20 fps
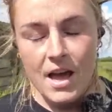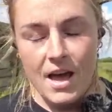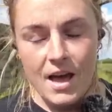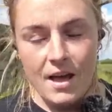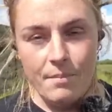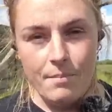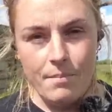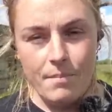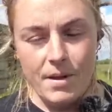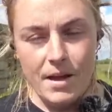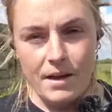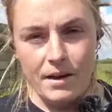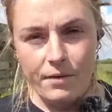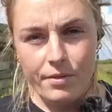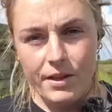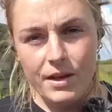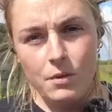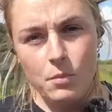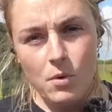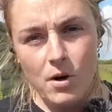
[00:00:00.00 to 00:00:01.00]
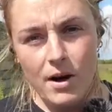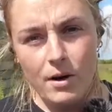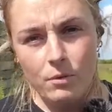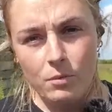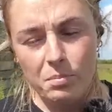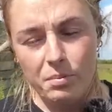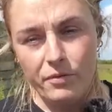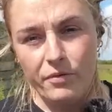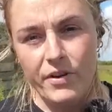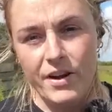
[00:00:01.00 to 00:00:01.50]
And I think what I
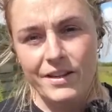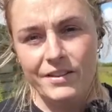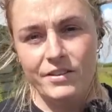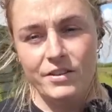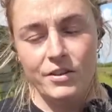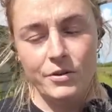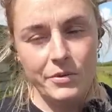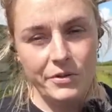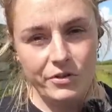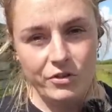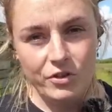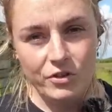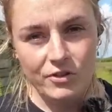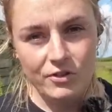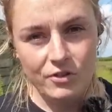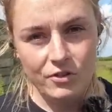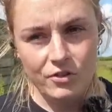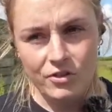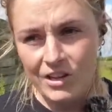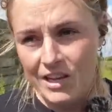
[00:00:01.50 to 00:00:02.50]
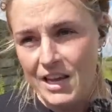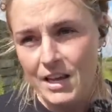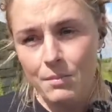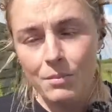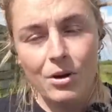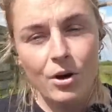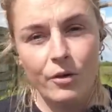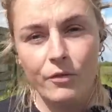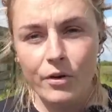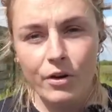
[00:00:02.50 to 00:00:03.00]
would prefer to do is just to
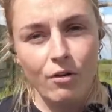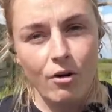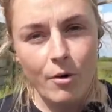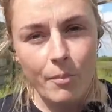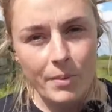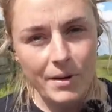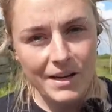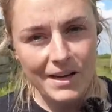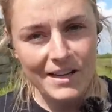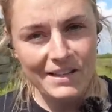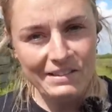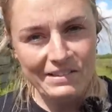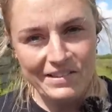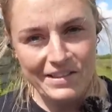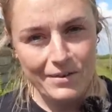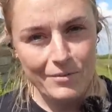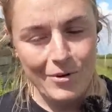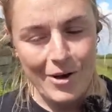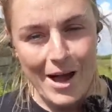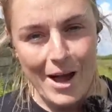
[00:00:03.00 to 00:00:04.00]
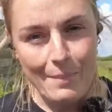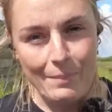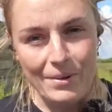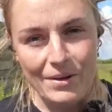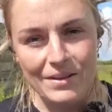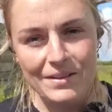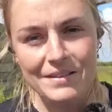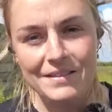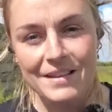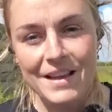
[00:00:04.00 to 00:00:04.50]
keep cover cropping it and see what
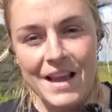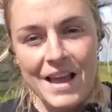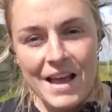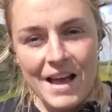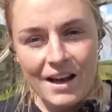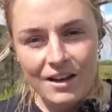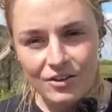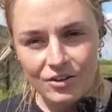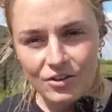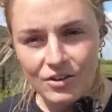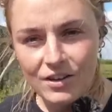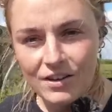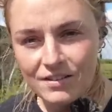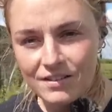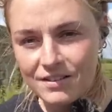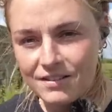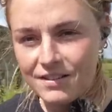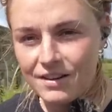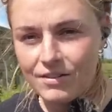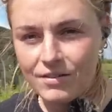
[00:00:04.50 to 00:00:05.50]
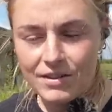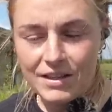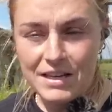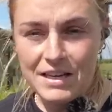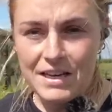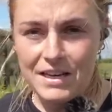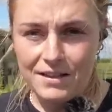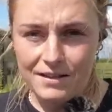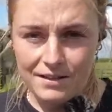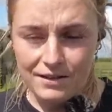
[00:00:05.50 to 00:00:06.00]
happens. I don't necessarily
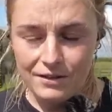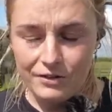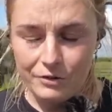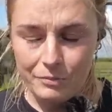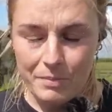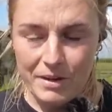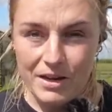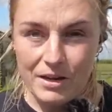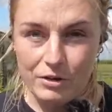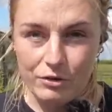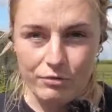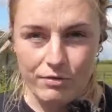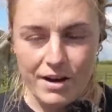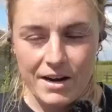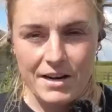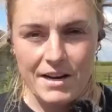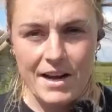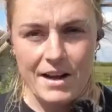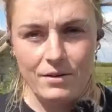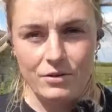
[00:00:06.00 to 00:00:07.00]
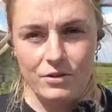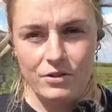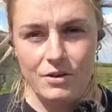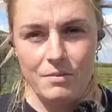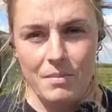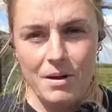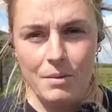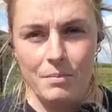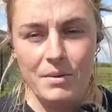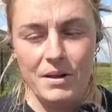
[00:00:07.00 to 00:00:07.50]
need this space right now, so it
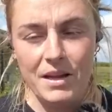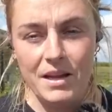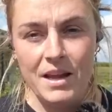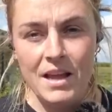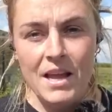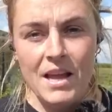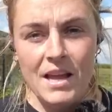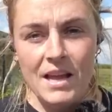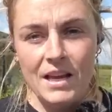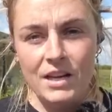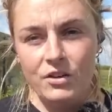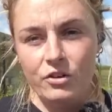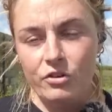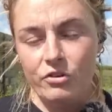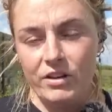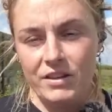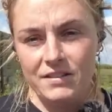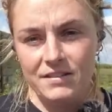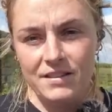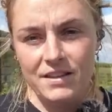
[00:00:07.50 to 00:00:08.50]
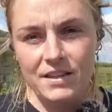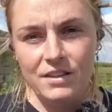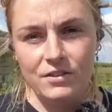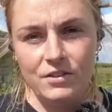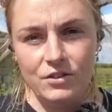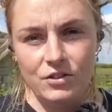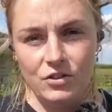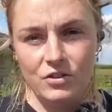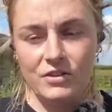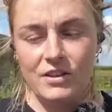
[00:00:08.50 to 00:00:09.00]
might be interesting
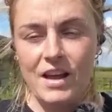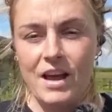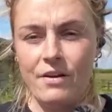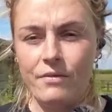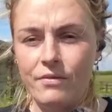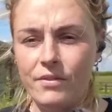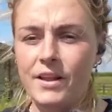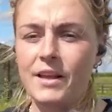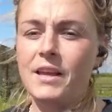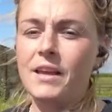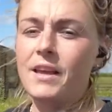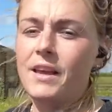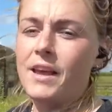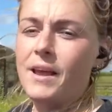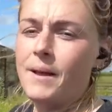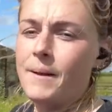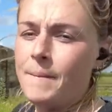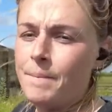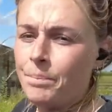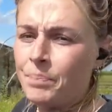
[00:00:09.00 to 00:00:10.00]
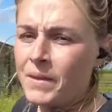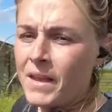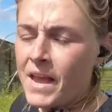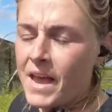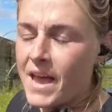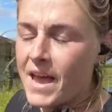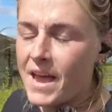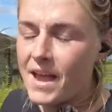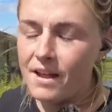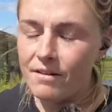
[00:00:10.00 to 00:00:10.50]
to just have like a
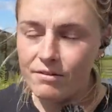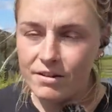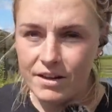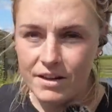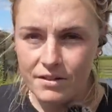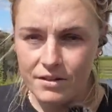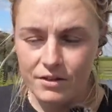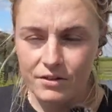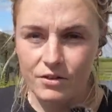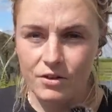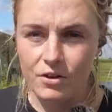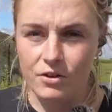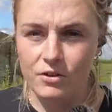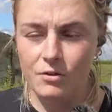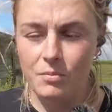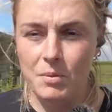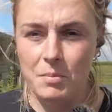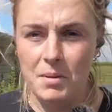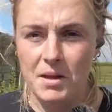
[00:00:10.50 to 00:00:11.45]
area that's going to be